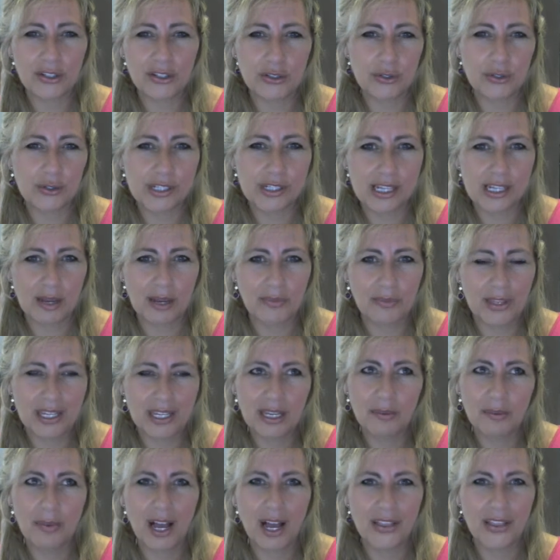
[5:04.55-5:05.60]
do
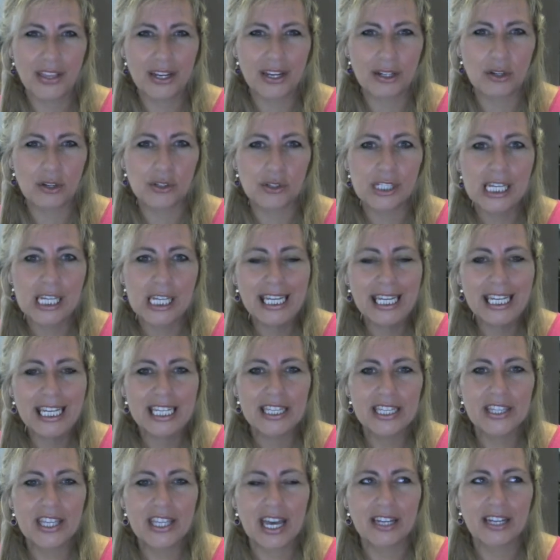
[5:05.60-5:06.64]
something about that, because
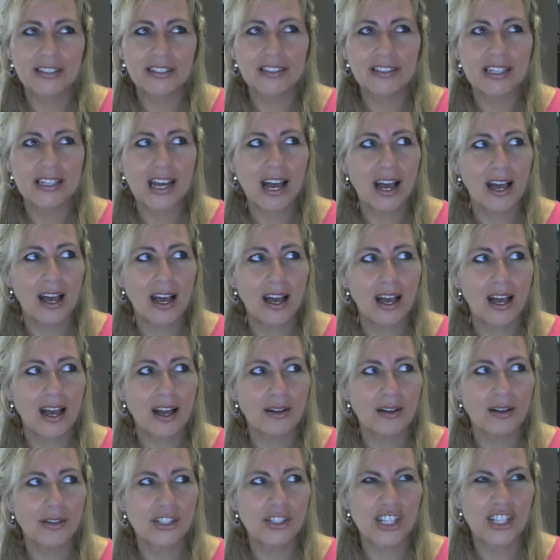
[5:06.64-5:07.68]
that
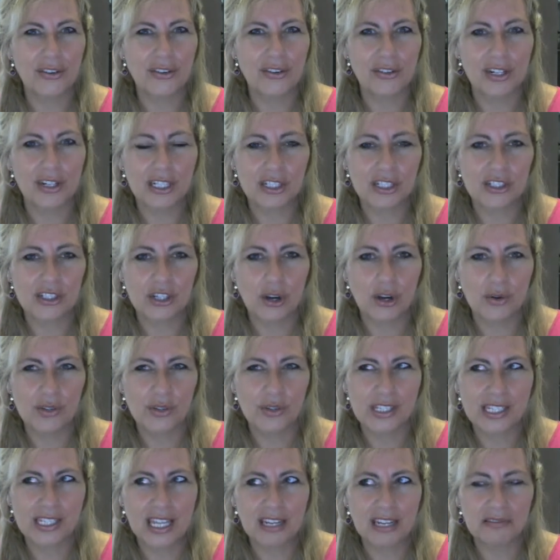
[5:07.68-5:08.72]
generally
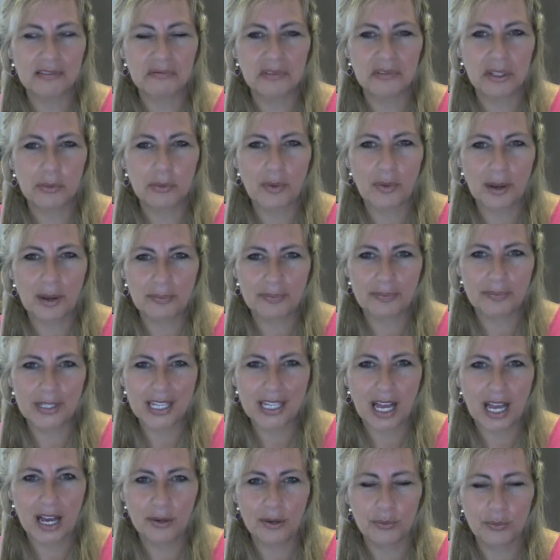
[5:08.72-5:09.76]
shows that the
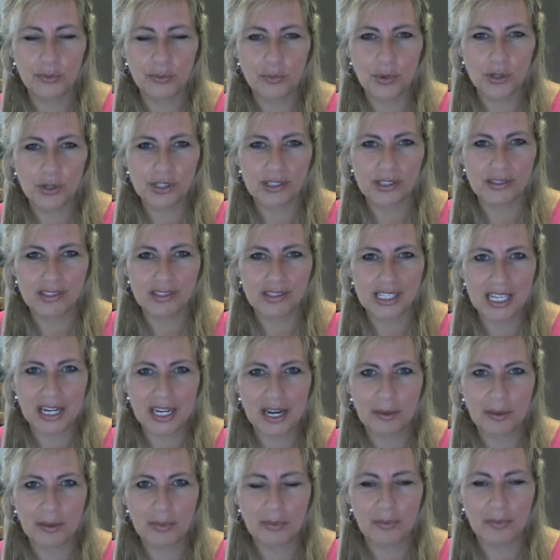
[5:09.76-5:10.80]
website wasn't set
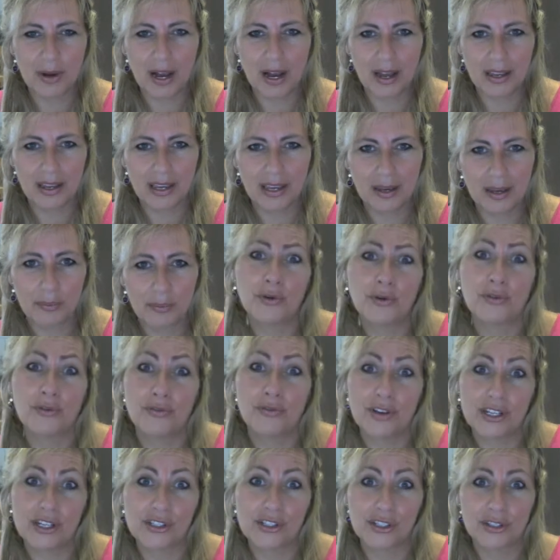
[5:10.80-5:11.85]
up by a
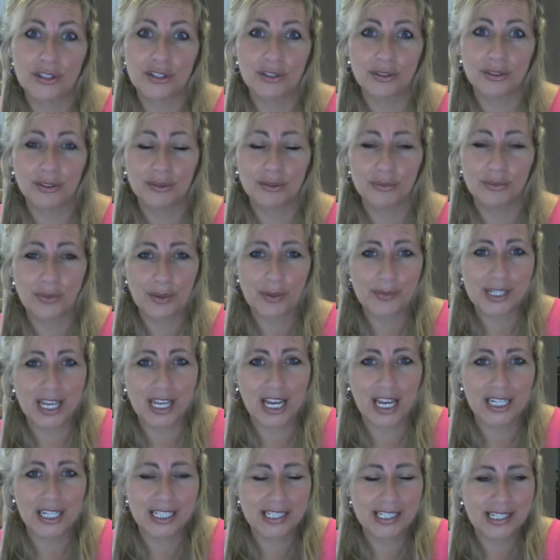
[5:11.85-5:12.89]
professional
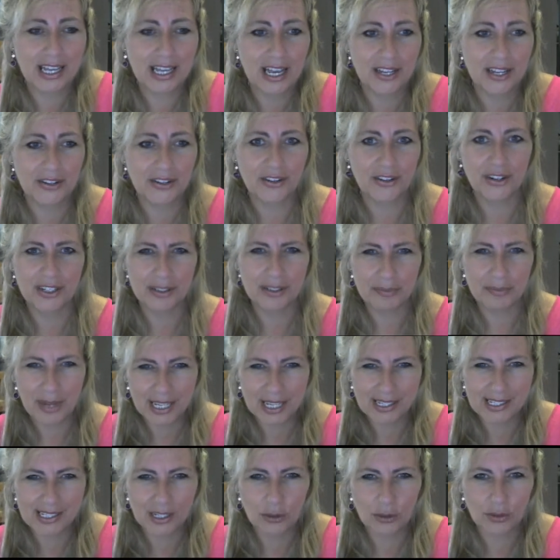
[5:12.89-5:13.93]
website designer, and
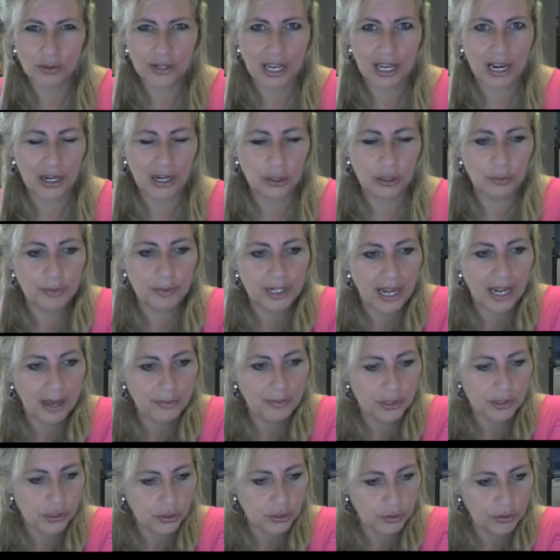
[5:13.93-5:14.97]
makes it look a little bit
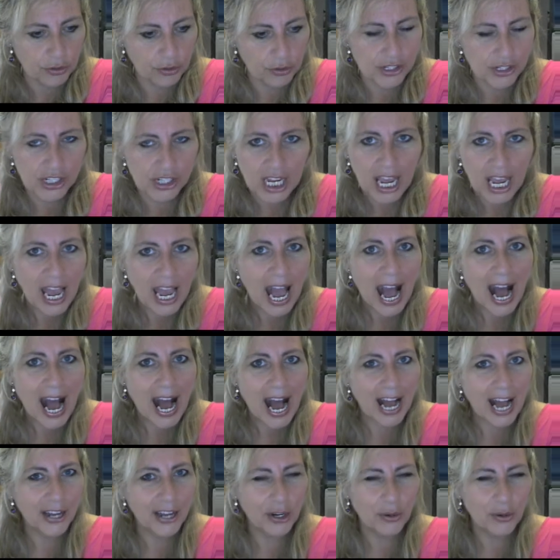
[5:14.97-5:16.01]
amateurish.
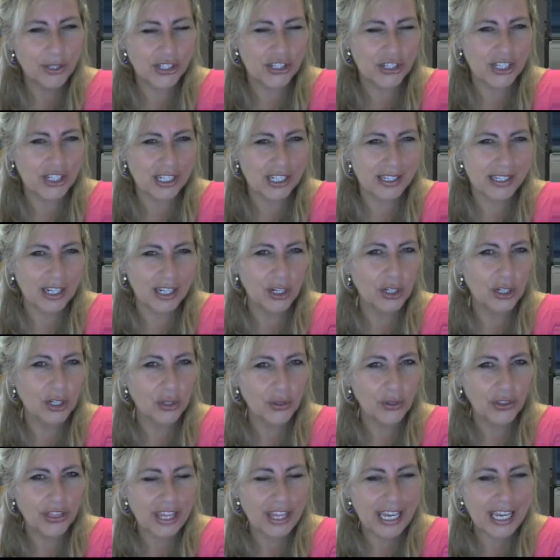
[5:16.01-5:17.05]
I know it's just a
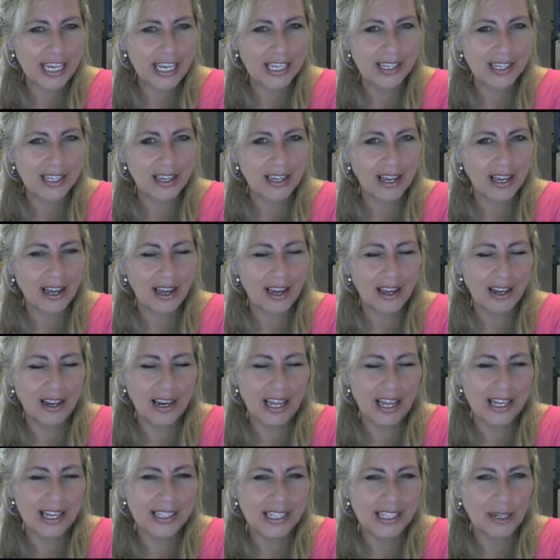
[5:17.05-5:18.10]
little thing
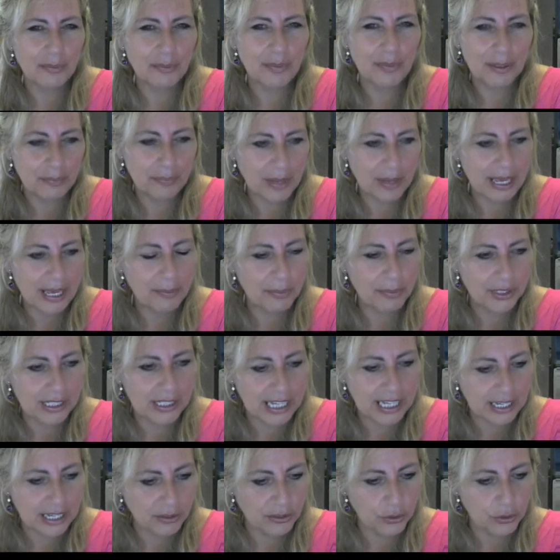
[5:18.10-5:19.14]
like that, but people
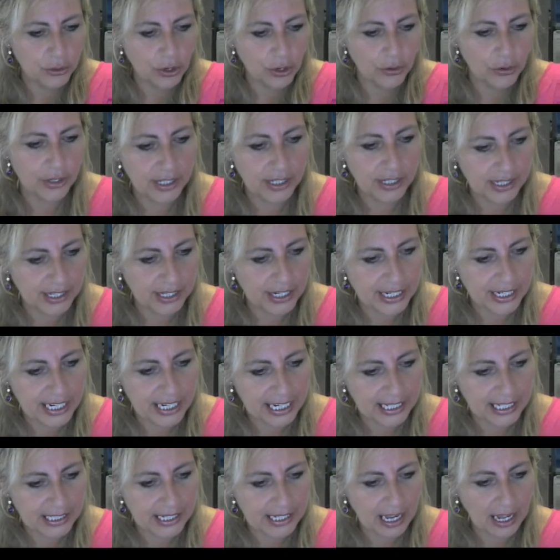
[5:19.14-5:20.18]
tend to notice the
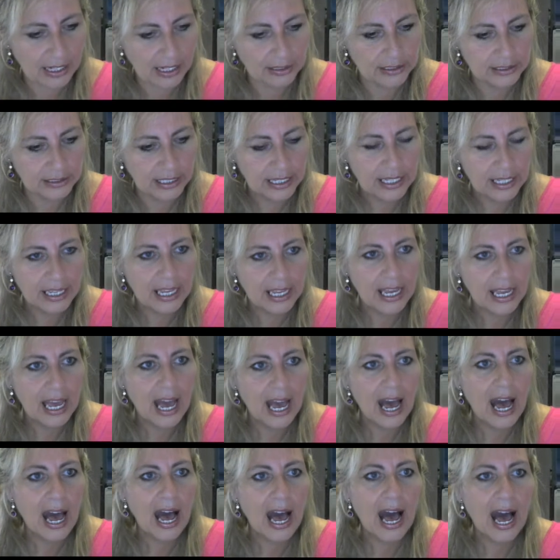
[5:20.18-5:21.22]
detail.
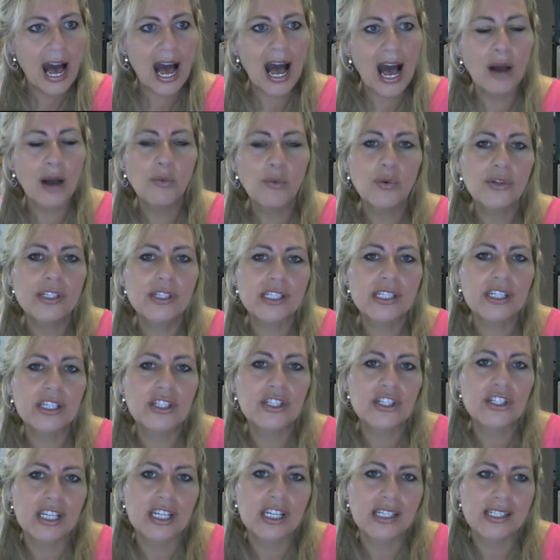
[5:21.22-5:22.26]
I would
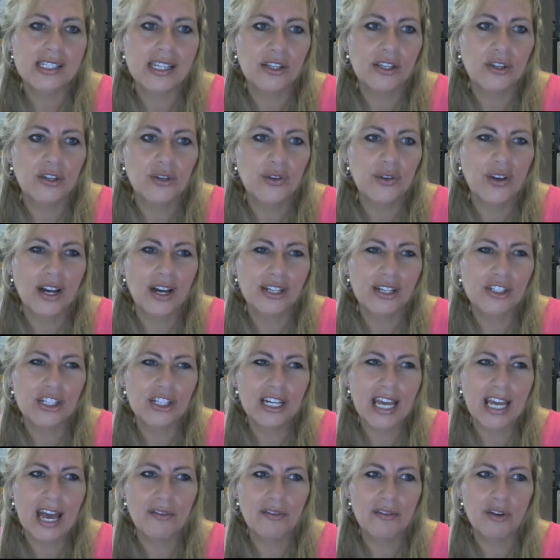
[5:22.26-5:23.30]
suggest that you
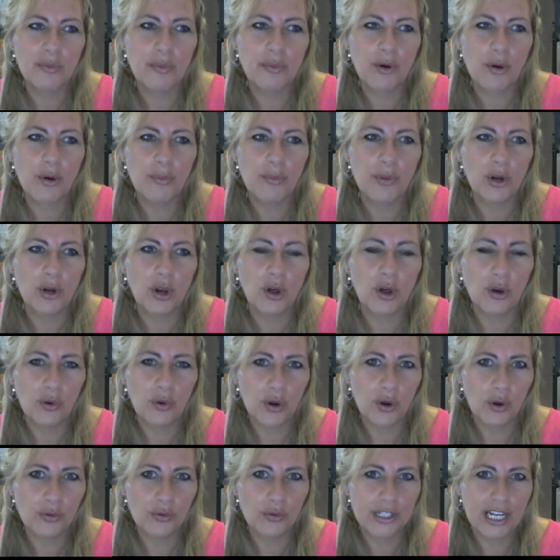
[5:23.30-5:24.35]
actually have a proper
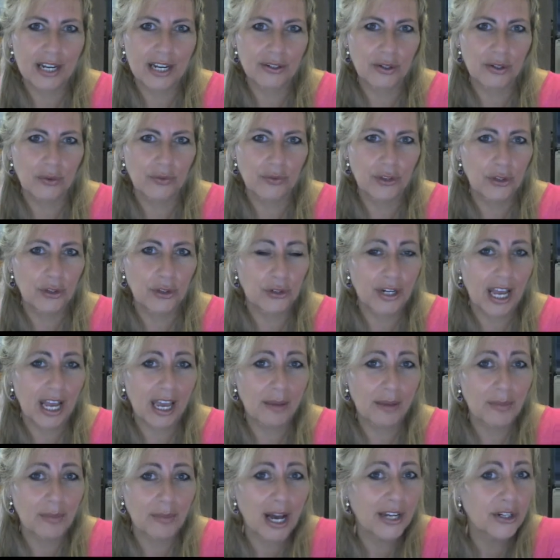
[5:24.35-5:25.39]
logo done of your
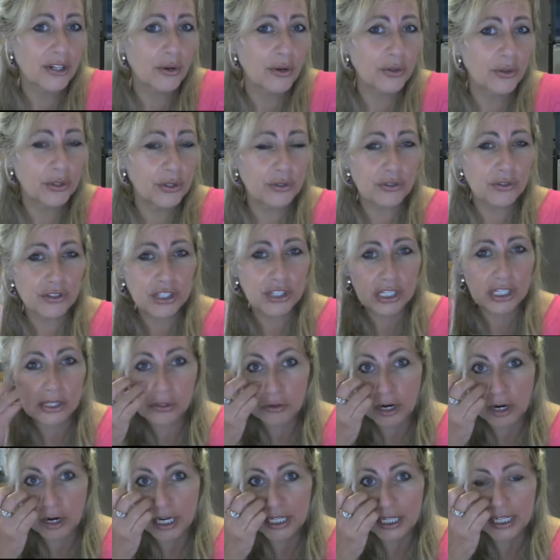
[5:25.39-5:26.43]
name. I know you're just
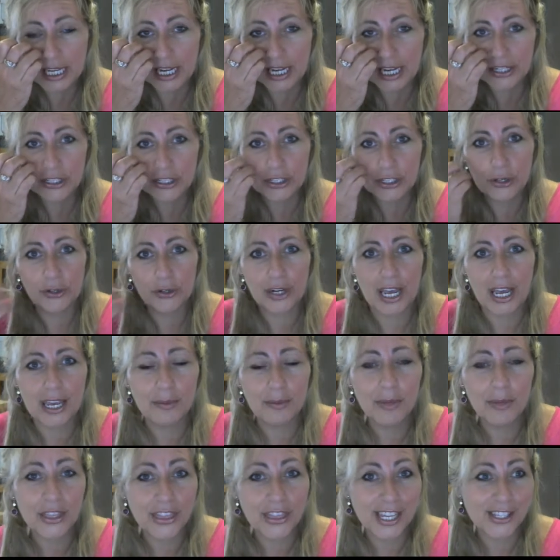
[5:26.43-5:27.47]
trading under your name,
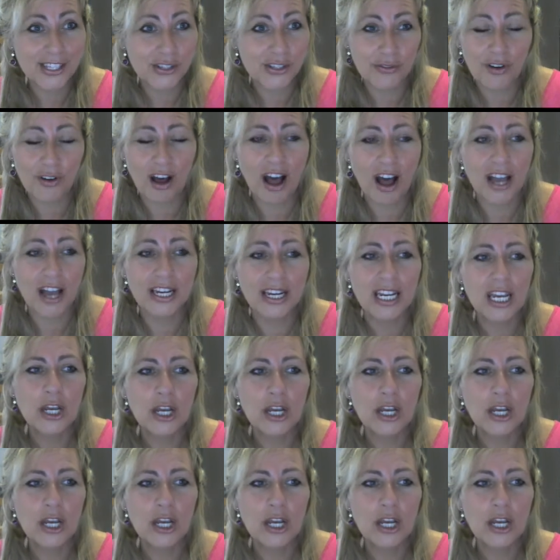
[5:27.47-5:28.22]
and that's fine,